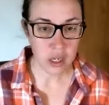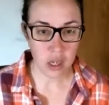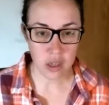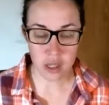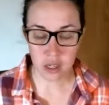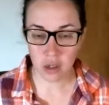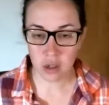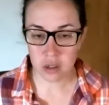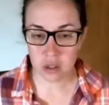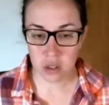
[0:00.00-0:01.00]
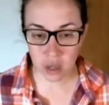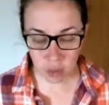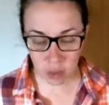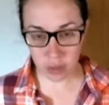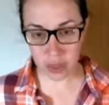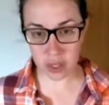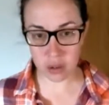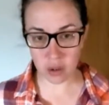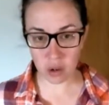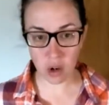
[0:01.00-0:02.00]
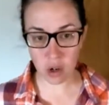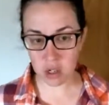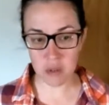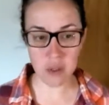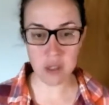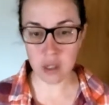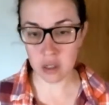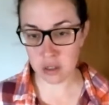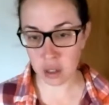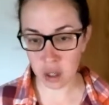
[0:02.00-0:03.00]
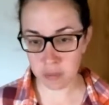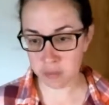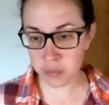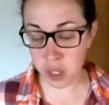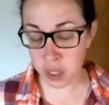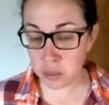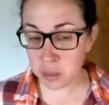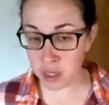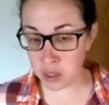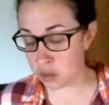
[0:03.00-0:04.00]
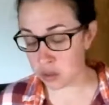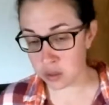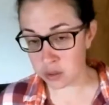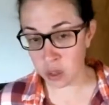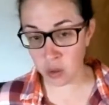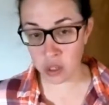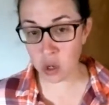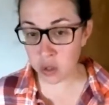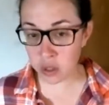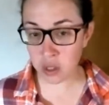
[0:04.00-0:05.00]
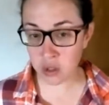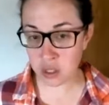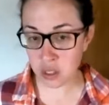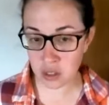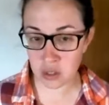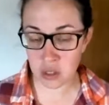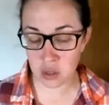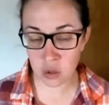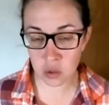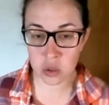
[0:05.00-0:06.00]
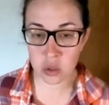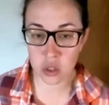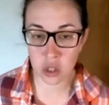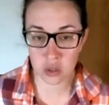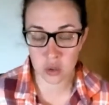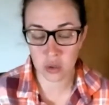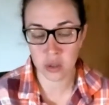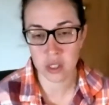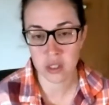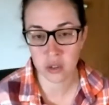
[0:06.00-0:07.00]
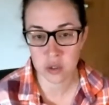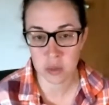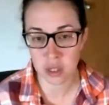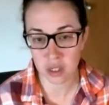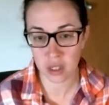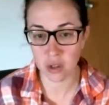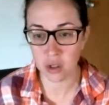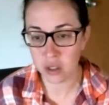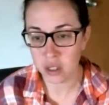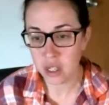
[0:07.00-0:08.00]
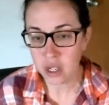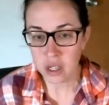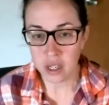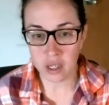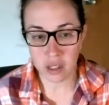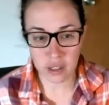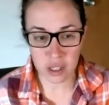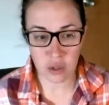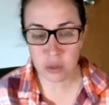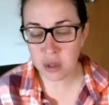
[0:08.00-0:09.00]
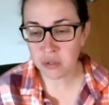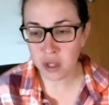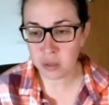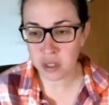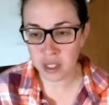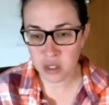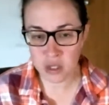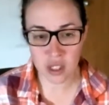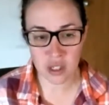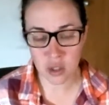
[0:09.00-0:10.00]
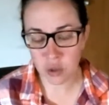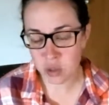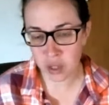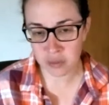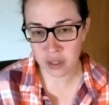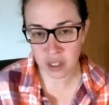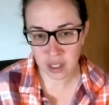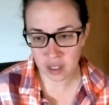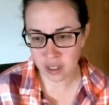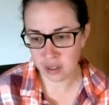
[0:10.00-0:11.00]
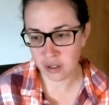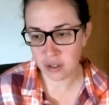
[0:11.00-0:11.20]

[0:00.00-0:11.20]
and then several that aren't even in the top 10 pages. You know, I know that they're indexed in Google Search Console. That tells me that they are and that they could be found, but they just get no traffic, and